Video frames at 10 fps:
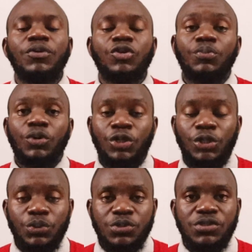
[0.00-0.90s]
to
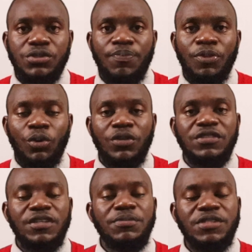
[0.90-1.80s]
produce, or the
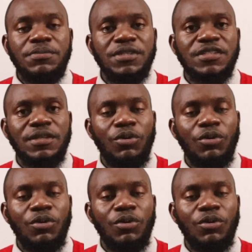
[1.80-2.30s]
stem cells in